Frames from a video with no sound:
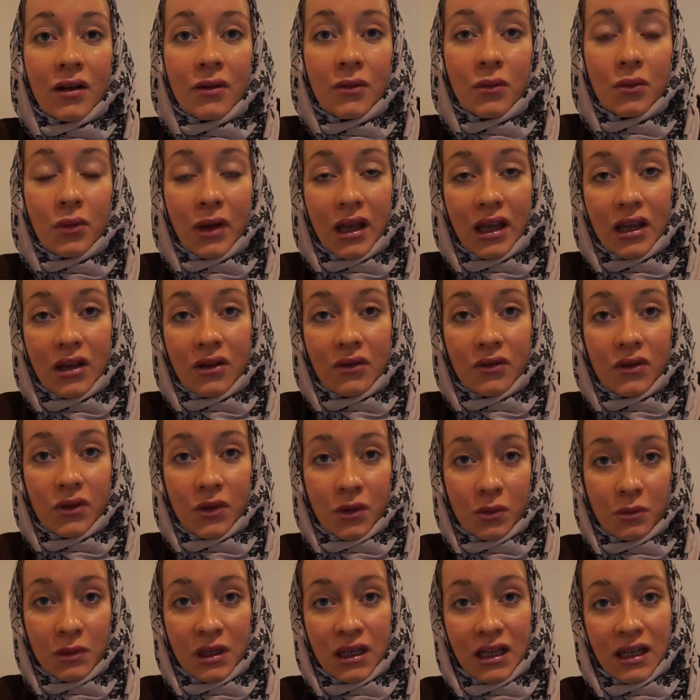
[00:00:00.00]
way of
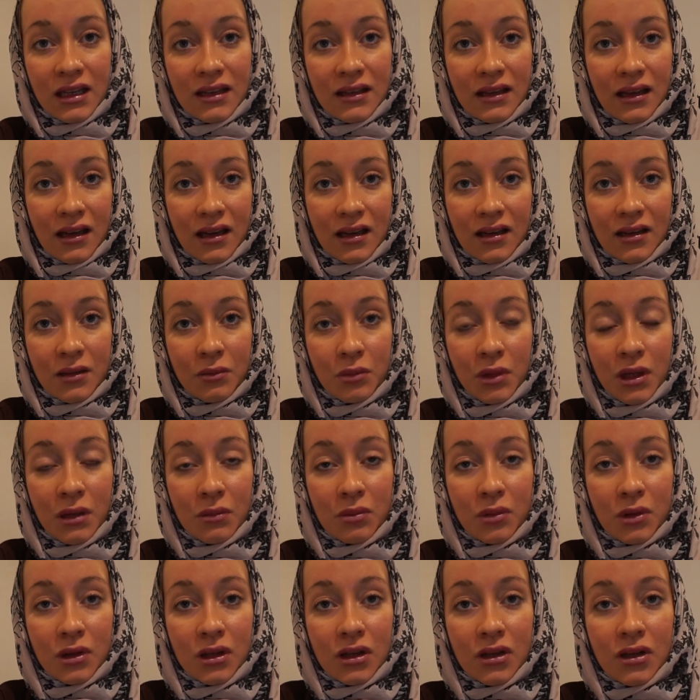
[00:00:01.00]
dominating other
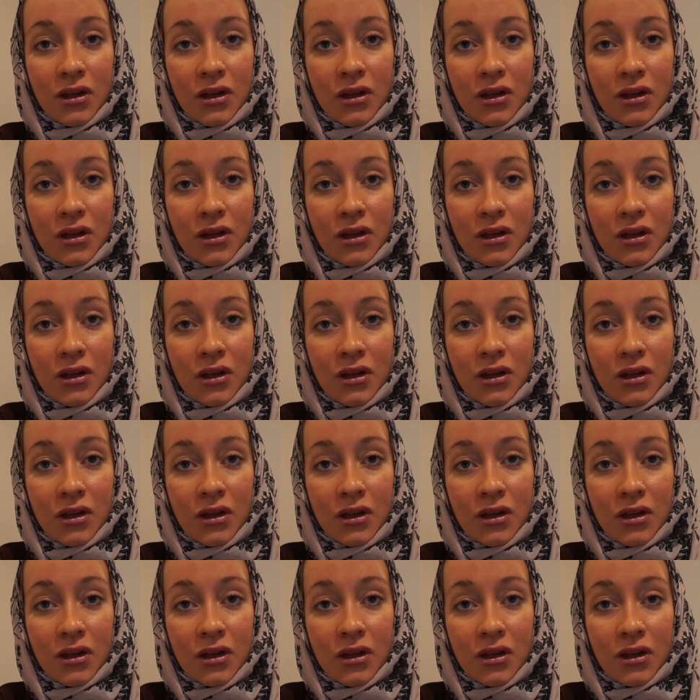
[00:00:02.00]
people,